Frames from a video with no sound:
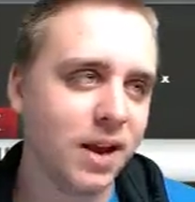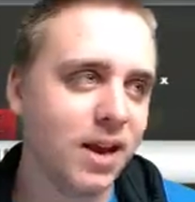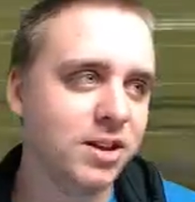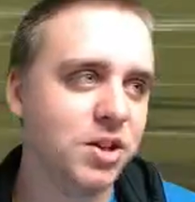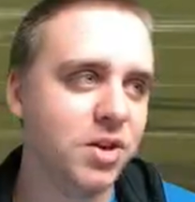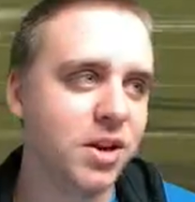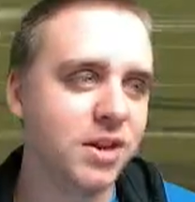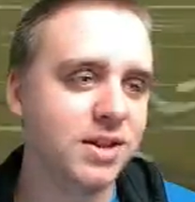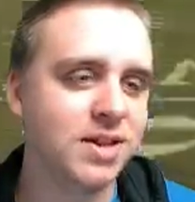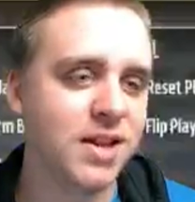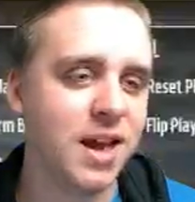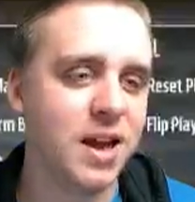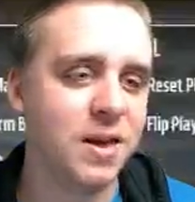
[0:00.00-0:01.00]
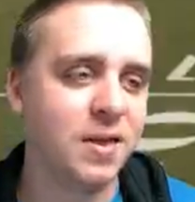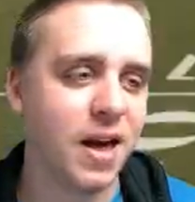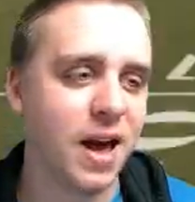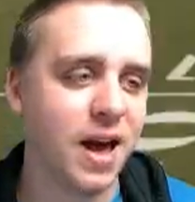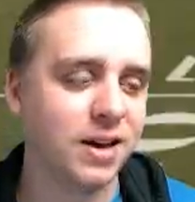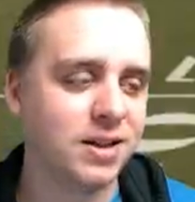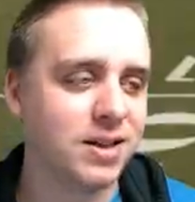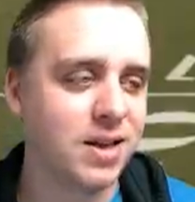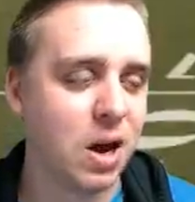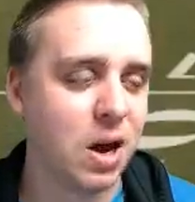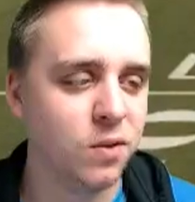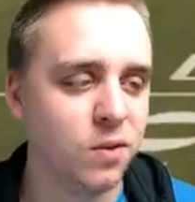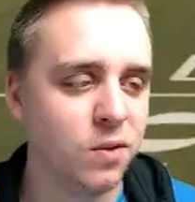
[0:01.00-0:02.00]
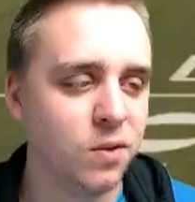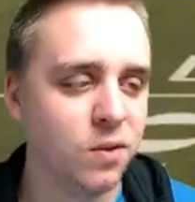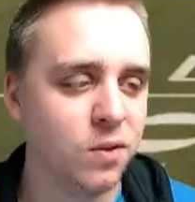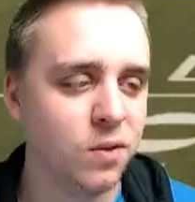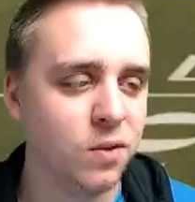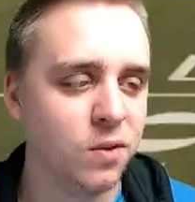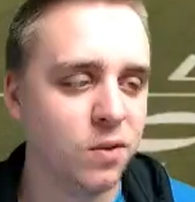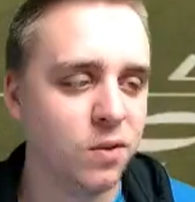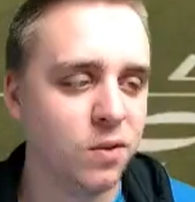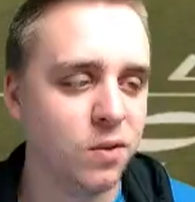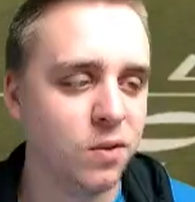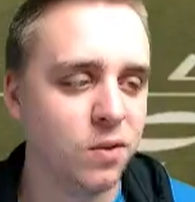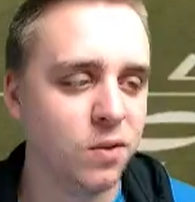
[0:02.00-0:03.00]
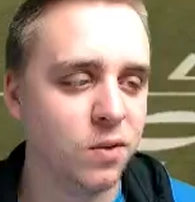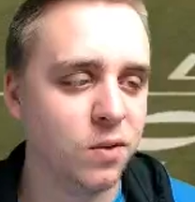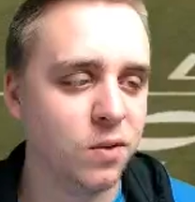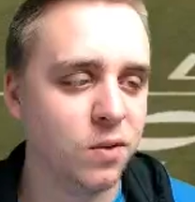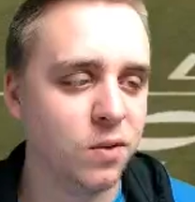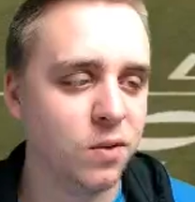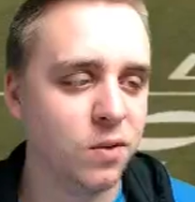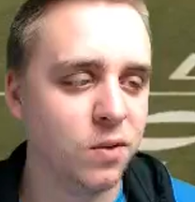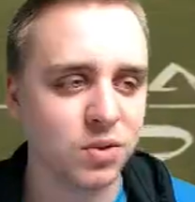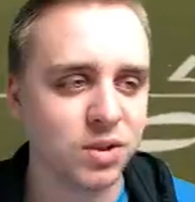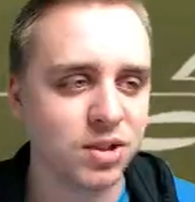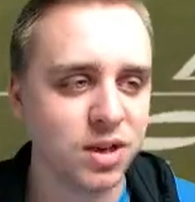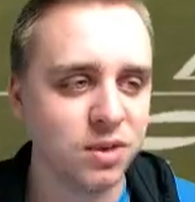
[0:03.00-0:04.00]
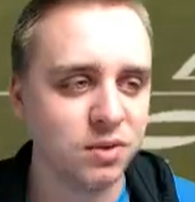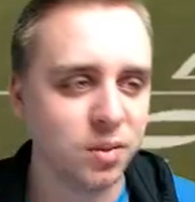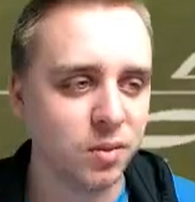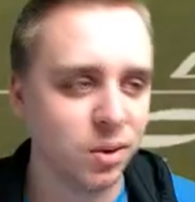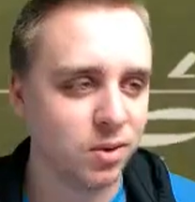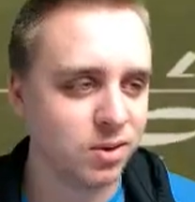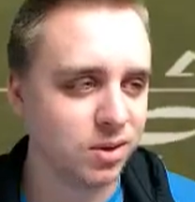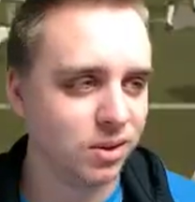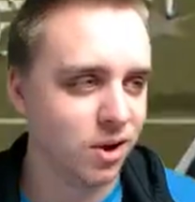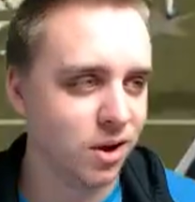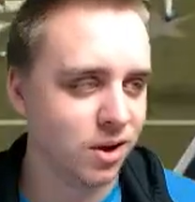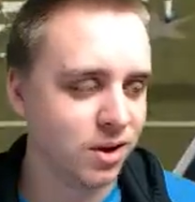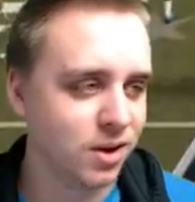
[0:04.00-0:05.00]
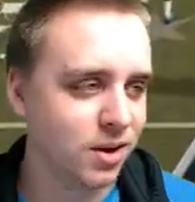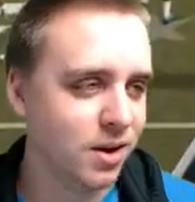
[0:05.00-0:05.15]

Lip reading: I guess you could say that out of all the quarterbacks, Tom Brady has received the most luck.